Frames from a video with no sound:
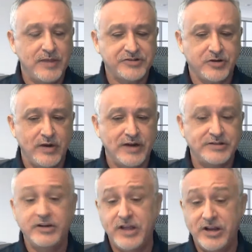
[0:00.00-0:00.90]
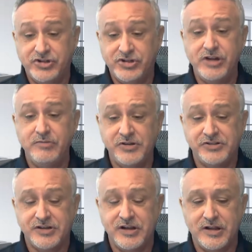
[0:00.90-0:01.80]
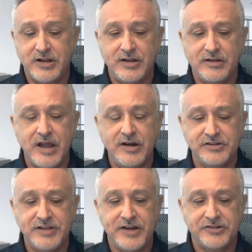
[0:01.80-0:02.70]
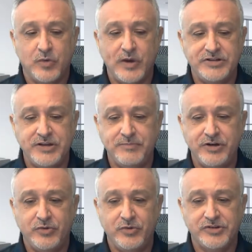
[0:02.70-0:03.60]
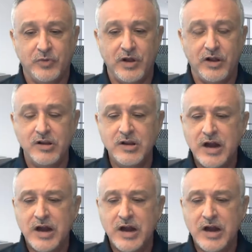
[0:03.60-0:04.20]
That's correct. And Jim has gotten his hands quite deep into it as well.